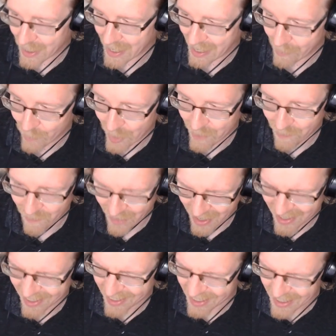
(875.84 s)
name, but
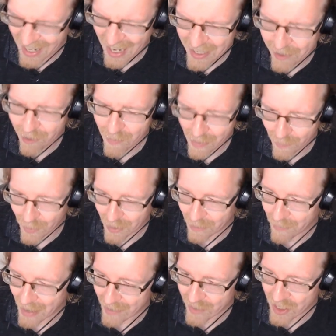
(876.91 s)
you kind of remember
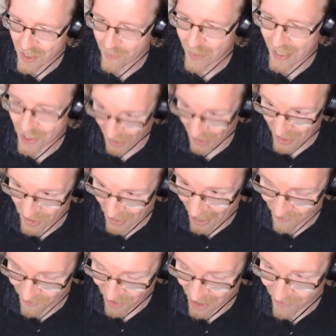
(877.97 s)
having somebody chased out
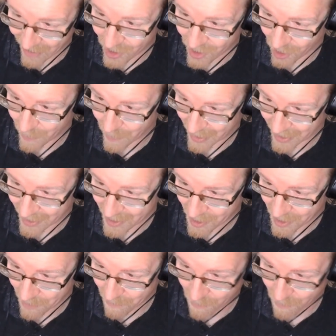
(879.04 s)
of a convention because, you know,